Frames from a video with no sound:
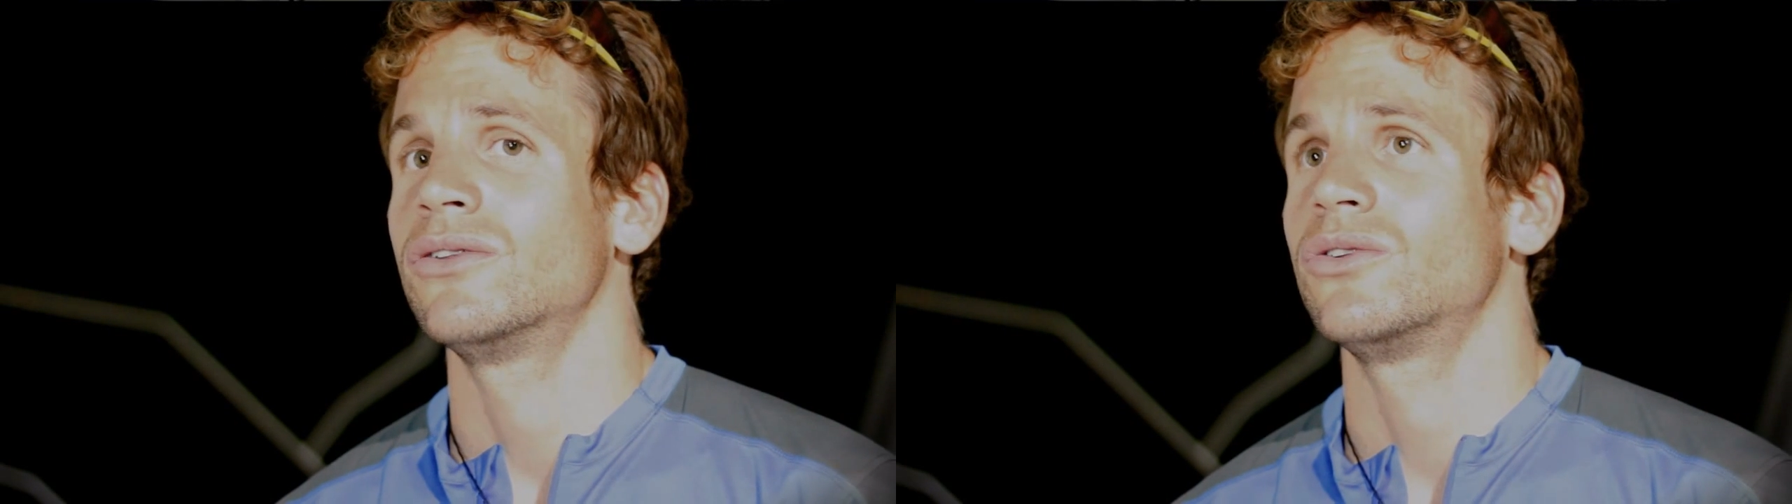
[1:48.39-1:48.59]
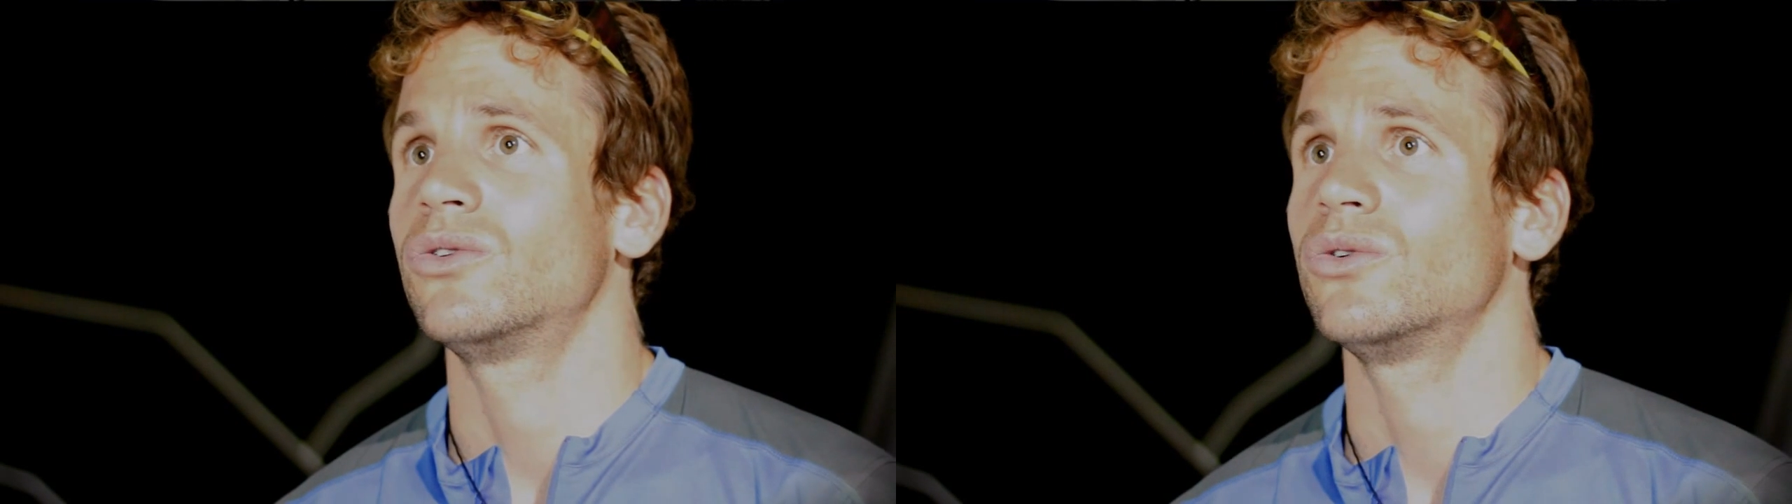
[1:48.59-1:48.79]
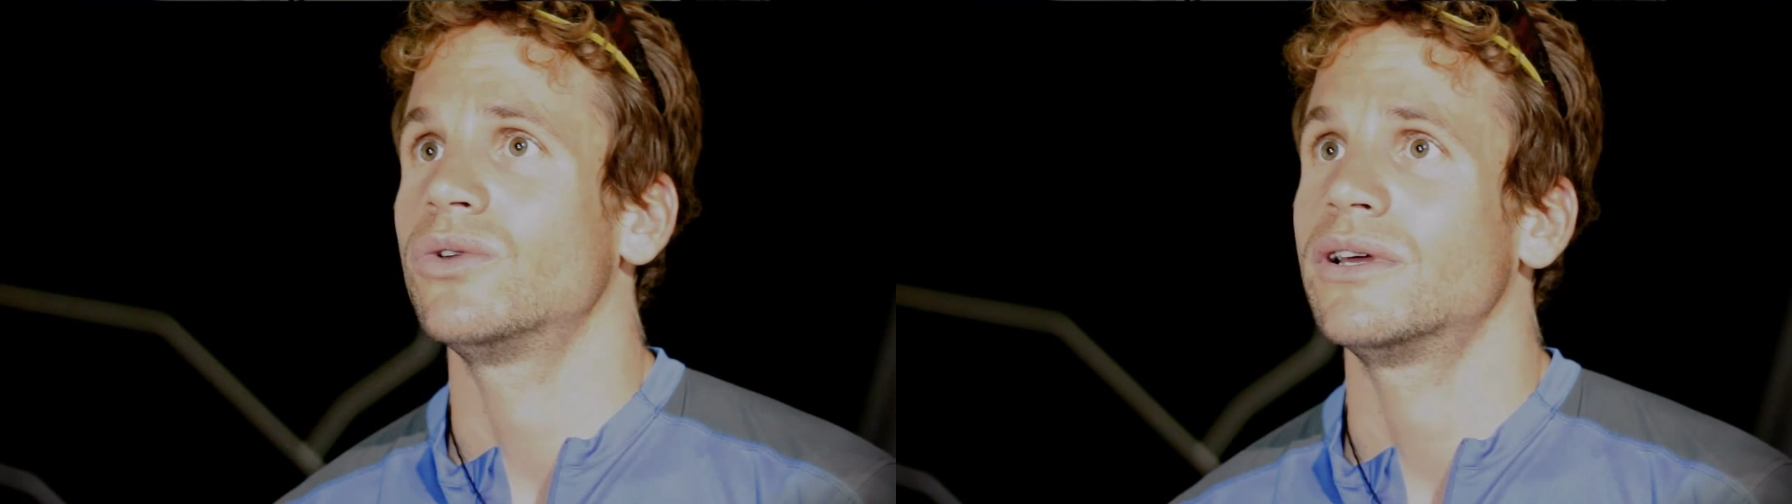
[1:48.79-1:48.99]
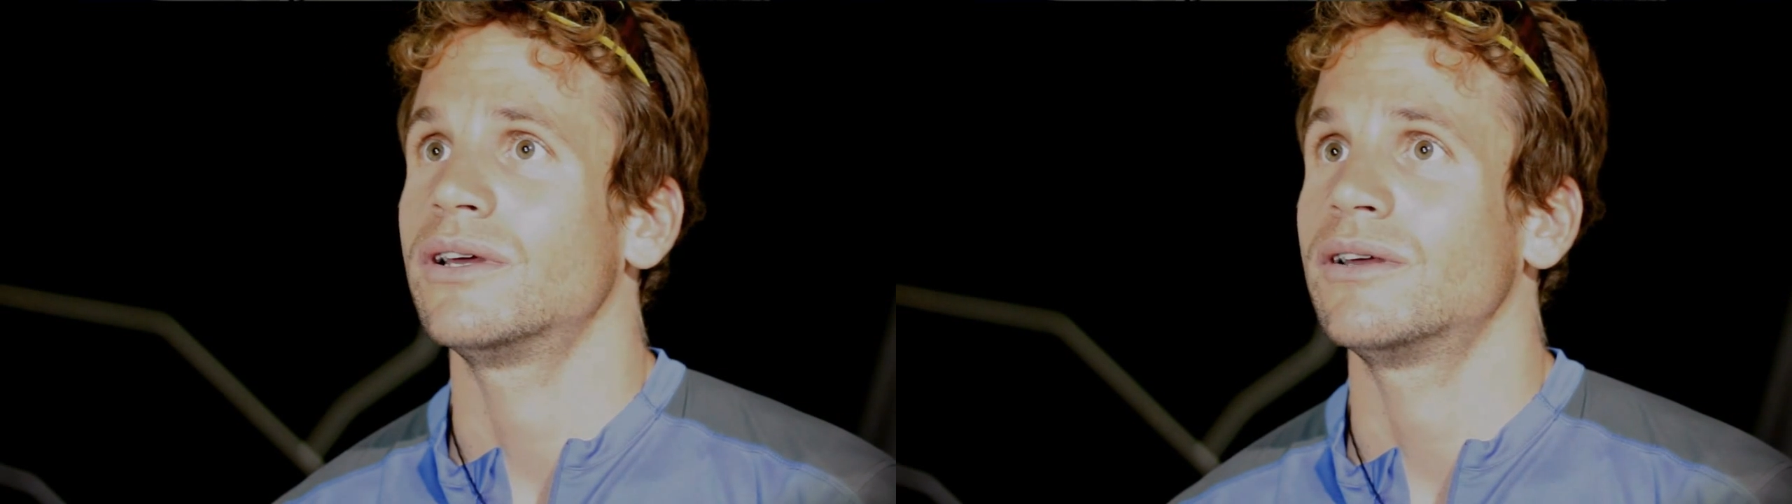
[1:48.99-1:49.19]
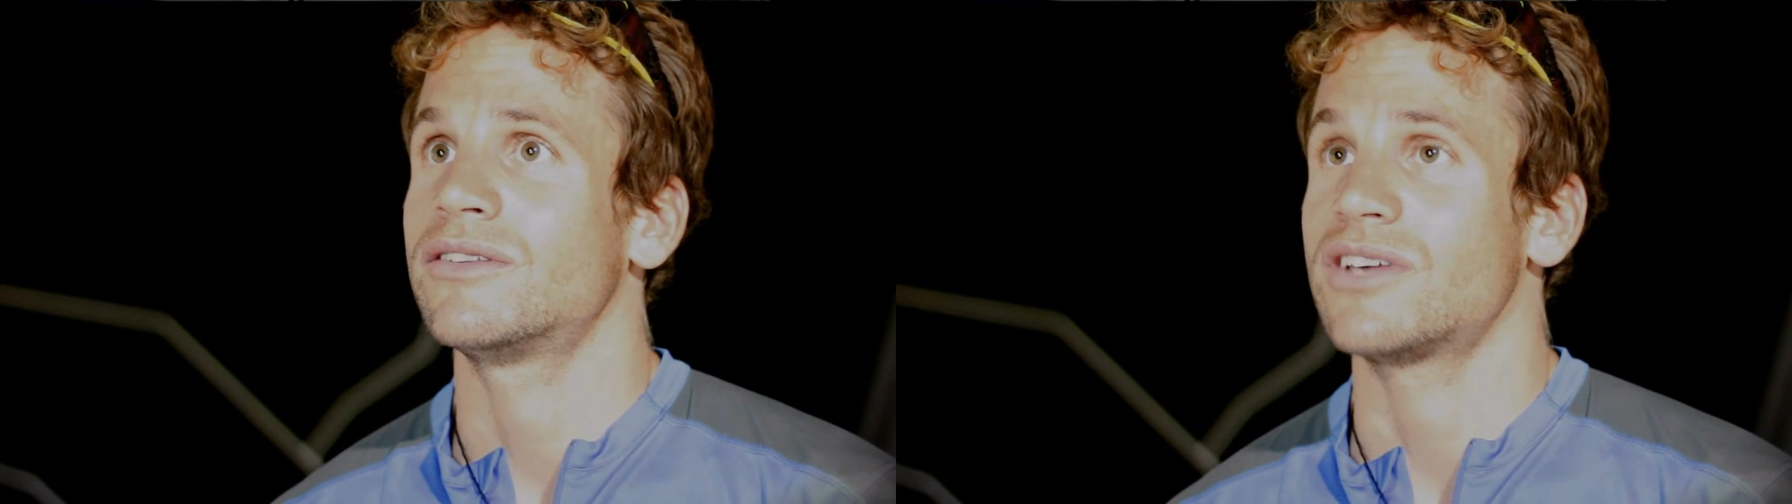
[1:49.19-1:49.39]
to do
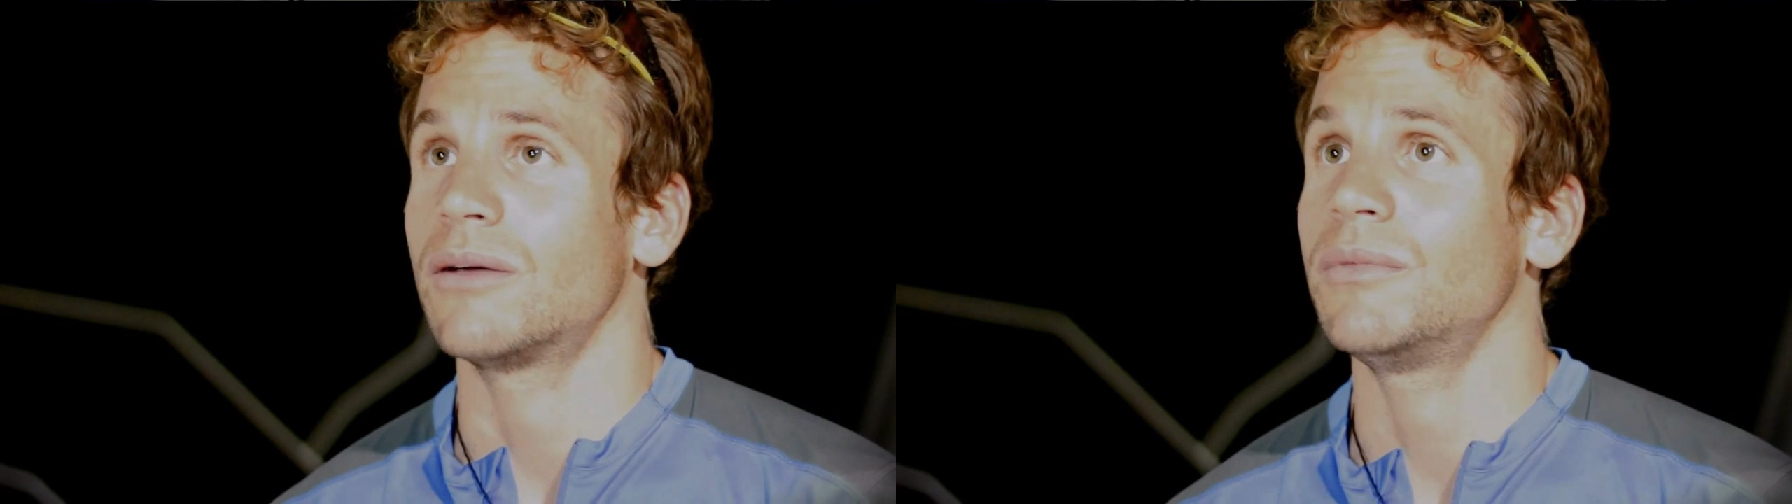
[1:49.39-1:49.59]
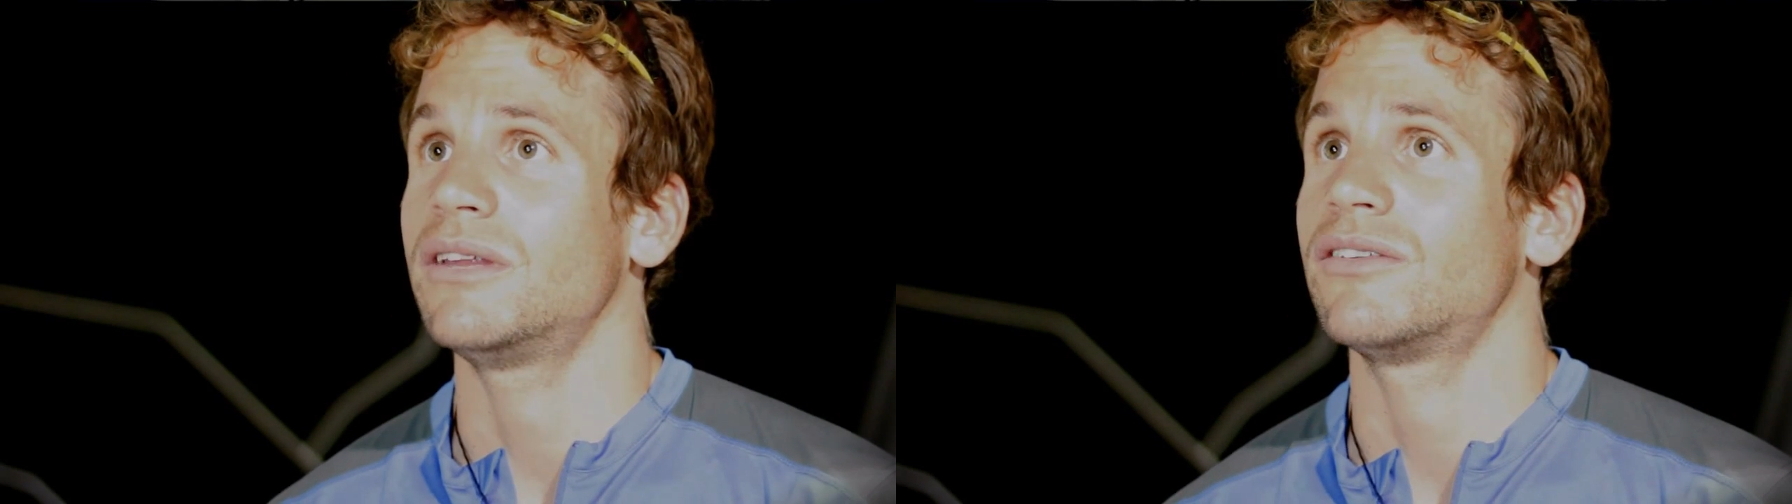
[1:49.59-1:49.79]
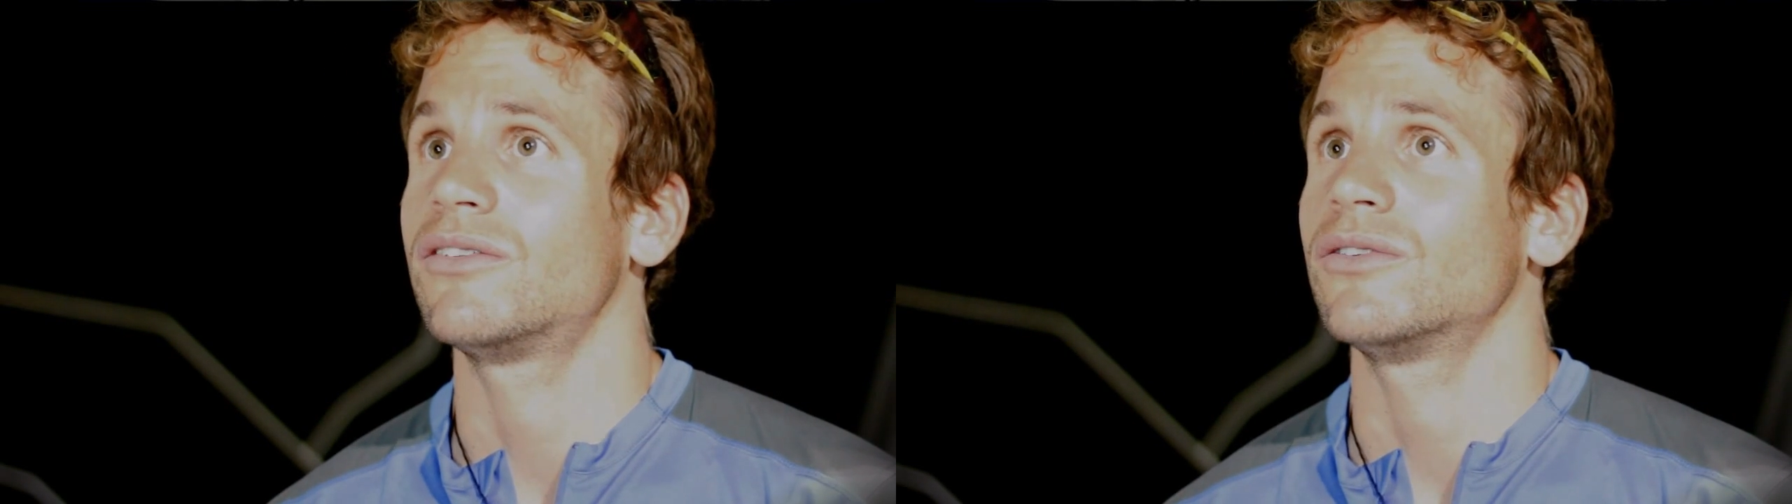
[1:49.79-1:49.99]
the summit,